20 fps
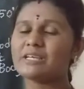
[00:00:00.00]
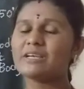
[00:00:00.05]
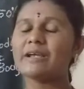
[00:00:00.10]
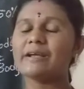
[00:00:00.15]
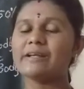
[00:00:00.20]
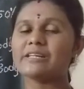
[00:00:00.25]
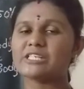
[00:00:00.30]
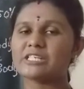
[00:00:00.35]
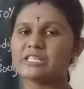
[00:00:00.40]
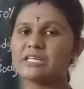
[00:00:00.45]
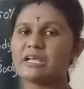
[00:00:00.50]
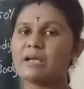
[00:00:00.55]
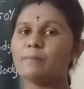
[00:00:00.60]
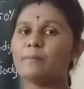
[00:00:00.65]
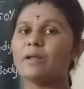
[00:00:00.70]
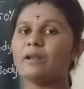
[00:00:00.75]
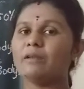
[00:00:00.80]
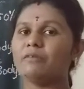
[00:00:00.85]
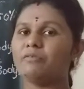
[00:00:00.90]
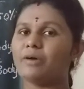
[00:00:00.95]

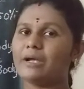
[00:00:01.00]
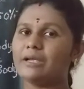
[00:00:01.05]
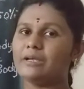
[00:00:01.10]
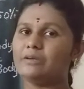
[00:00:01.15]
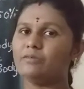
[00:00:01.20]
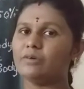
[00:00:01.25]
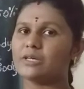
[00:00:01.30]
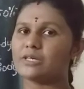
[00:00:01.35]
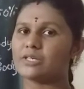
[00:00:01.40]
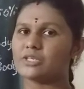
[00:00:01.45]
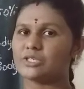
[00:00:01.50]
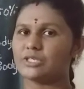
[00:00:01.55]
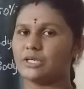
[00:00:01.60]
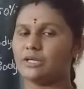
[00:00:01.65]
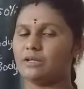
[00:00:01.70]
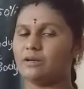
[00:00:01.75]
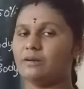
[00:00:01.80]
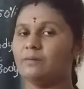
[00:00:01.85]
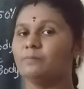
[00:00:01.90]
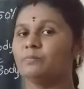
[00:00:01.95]
HTML5
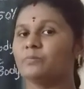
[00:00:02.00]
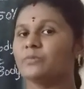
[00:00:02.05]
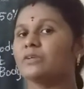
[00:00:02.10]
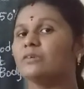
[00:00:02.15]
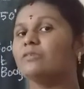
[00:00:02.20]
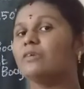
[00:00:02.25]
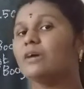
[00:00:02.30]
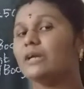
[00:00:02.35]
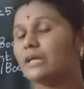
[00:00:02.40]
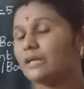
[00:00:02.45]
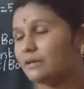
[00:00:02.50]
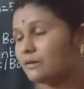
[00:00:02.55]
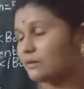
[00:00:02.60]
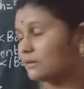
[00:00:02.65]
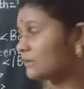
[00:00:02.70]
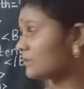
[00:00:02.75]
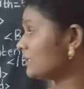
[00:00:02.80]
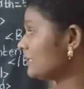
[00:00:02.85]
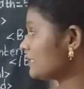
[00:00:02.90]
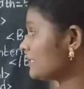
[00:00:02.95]
version,
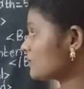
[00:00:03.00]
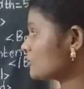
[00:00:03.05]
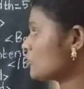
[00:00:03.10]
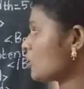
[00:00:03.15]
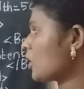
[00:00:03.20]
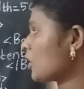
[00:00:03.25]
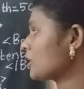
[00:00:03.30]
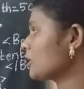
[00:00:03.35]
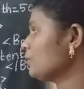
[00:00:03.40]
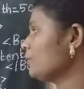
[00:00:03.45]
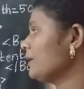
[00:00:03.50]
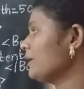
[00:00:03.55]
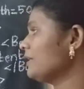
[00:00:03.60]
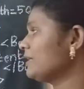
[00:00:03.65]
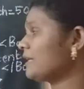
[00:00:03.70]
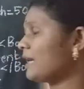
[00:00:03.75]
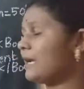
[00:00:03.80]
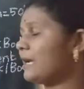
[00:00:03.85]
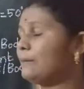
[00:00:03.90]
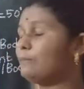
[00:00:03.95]
this
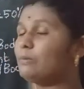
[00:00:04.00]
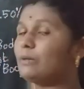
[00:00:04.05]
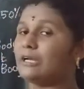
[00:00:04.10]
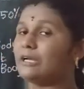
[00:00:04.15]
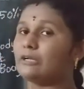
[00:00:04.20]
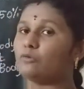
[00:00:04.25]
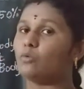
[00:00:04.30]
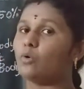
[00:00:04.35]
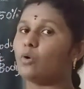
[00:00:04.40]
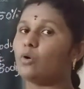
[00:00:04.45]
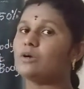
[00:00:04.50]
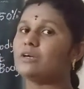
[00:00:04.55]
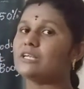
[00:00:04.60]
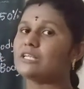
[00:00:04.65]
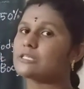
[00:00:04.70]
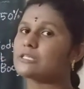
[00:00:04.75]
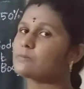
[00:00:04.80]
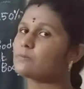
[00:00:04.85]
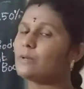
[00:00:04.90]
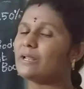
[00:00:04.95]
document type, it won't
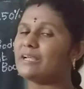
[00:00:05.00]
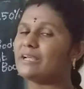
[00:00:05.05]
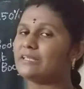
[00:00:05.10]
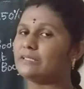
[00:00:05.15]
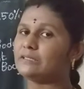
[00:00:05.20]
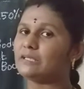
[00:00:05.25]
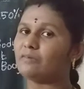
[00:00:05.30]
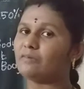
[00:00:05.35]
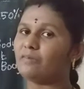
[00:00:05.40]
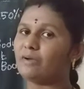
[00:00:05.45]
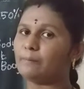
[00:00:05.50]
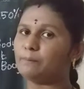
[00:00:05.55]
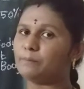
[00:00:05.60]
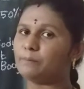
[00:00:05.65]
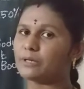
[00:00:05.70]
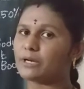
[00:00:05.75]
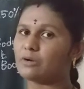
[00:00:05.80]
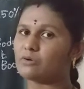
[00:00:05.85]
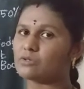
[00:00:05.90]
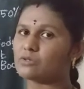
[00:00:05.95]
display in the web
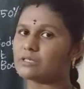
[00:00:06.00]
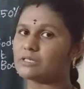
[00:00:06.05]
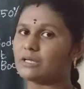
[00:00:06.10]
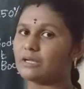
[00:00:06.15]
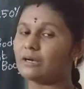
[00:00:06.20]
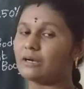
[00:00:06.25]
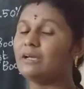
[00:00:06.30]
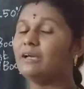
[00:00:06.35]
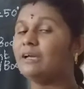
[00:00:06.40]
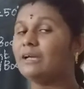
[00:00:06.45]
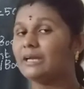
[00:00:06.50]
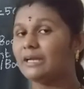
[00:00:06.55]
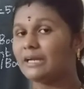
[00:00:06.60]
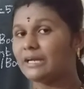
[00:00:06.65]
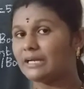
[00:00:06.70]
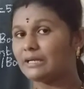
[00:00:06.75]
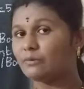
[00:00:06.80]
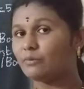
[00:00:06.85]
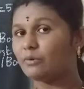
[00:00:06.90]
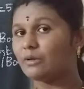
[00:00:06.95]
browser.
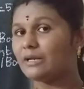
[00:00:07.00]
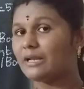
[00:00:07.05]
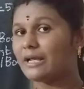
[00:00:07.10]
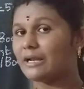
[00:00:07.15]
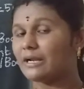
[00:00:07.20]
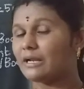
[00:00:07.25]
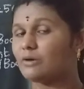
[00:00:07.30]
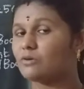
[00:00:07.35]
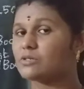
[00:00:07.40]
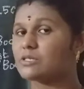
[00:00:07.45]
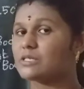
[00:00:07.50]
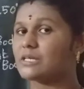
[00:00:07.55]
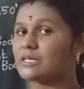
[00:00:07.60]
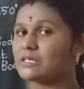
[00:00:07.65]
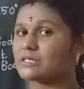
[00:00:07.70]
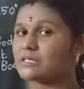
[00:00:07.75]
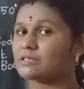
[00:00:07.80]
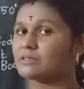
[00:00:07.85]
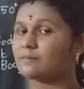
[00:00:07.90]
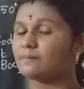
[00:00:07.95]
It will allows
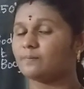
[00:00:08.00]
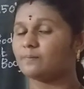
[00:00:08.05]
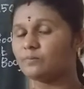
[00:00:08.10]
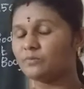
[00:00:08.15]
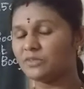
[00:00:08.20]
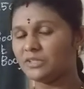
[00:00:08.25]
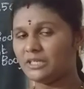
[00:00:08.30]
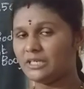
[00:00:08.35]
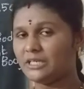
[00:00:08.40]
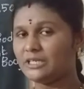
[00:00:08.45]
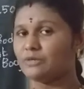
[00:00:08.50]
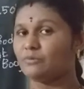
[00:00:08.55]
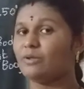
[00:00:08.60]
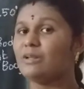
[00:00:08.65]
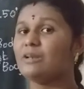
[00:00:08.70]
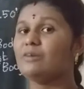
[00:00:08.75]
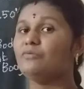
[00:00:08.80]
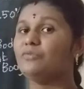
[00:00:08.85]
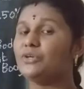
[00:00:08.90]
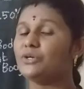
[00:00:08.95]
us, it
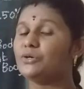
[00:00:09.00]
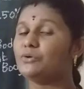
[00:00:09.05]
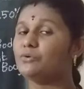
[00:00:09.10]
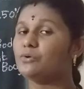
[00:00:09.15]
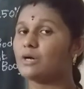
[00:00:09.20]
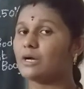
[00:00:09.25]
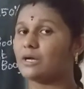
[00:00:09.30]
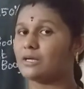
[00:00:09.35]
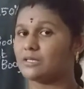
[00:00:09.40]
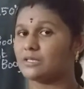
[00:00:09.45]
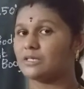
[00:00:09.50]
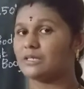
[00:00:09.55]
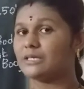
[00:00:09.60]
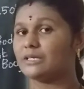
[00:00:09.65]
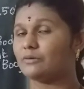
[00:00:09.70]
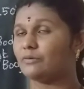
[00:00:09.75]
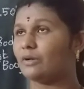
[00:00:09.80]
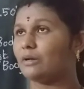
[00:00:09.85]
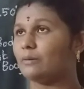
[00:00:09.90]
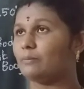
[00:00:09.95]
will view,
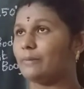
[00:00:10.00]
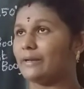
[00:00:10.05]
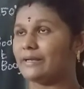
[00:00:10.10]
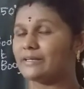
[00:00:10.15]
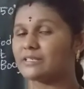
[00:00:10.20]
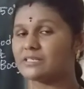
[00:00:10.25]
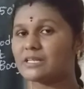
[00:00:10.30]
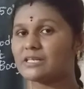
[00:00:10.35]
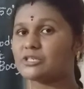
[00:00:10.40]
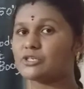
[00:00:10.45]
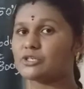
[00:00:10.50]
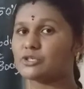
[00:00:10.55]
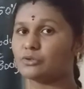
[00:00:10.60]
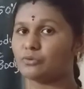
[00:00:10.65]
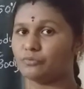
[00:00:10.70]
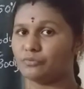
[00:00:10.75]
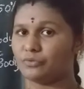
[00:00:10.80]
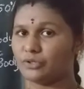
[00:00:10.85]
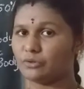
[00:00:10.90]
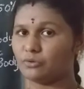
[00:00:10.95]
it will makes us
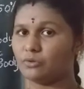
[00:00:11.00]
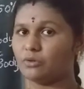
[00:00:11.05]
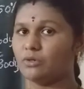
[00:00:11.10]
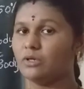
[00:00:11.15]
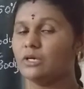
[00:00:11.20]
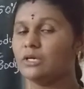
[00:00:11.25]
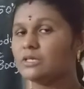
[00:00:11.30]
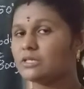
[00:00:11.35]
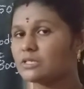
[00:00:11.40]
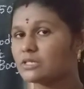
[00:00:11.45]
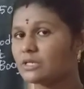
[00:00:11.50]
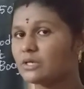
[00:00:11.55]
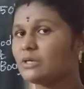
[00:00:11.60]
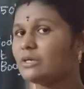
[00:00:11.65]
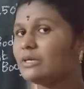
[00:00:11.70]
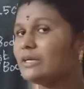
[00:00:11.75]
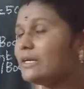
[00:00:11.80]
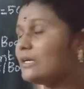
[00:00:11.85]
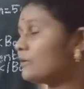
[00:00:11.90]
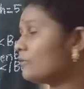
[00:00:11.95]
to view. So
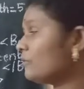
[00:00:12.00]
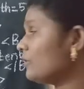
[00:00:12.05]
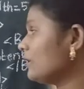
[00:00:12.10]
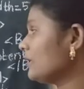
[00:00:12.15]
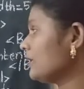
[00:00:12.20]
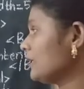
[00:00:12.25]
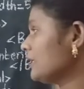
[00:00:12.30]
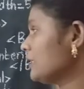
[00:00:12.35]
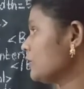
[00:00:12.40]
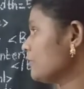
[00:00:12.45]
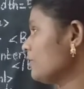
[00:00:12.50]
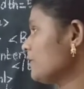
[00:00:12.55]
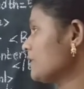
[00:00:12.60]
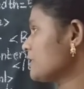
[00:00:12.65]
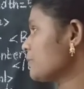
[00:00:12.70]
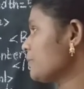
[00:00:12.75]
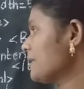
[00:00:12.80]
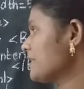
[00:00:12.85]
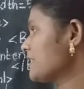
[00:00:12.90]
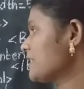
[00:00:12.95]
it will
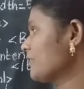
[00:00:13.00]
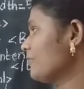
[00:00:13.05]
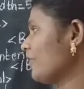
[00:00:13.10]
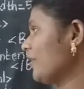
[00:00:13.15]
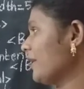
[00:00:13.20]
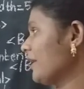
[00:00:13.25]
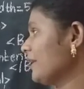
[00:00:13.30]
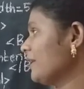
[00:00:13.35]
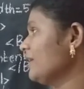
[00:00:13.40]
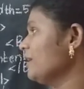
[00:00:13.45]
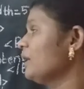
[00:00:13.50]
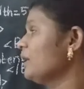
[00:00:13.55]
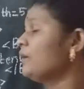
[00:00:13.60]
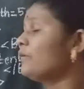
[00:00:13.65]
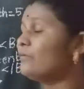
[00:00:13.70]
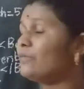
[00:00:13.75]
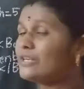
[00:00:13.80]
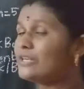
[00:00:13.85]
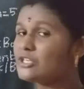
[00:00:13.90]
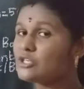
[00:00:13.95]
specify
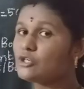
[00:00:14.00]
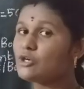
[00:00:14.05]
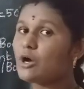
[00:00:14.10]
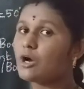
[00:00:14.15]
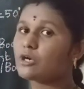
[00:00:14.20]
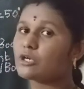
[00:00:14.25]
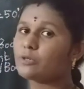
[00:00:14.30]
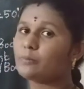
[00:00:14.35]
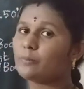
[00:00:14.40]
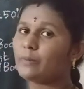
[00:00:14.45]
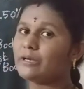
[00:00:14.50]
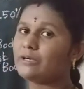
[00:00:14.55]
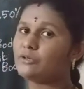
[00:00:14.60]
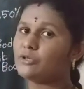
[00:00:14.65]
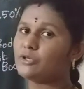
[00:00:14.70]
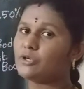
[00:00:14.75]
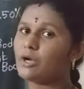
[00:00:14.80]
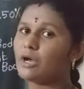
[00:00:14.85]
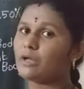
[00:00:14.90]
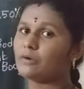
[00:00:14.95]
which document
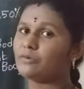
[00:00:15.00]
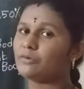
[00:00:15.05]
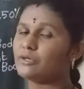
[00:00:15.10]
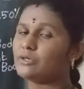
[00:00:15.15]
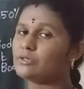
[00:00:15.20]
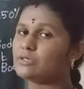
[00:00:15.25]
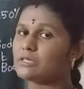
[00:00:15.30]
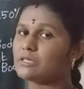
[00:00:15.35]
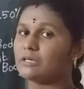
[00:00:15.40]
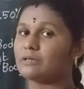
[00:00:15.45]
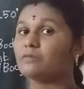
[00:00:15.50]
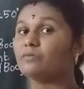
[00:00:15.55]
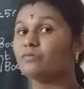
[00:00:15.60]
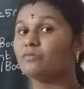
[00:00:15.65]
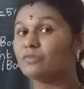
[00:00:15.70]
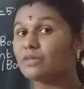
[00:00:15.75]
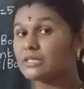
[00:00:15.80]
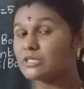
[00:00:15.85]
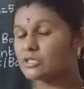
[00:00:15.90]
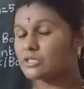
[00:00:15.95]
you are using,
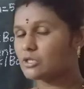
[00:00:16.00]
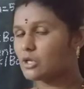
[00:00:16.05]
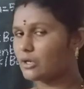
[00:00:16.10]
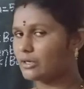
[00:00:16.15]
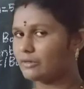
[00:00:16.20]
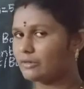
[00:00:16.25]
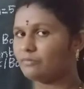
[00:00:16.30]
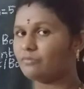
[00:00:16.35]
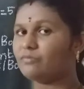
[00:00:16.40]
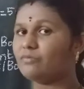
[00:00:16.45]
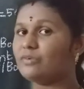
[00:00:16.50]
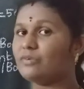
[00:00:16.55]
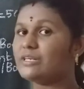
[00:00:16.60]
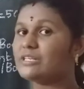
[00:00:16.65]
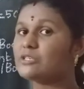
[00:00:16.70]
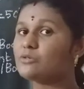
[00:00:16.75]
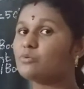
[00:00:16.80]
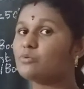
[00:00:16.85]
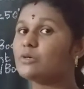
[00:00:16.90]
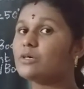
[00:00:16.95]

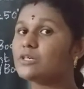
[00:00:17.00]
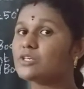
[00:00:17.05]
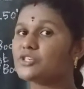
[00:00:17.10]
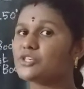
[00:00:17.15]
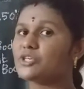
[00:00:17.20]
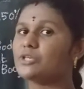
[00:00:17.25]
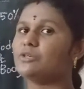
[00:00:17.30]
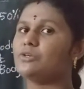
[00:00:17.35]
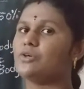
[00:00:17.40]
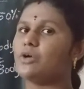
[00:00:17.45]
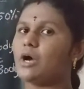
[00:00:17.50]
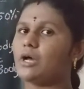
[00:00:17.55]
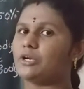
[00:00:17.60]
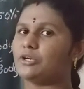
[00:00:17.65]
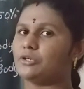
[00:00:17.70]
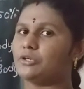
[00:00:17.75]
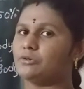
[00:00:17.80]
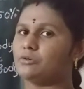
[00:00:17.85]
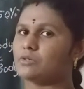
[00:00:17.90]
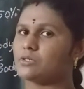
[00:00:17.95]
which version you
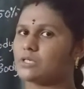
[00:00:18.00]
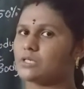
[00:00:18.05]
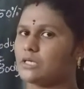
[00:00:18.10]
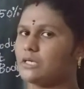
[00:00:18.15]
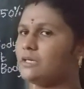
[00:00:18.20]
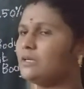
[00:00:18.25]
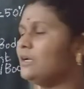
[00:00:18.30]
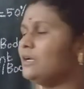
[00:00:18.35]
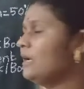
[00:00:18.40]
are using,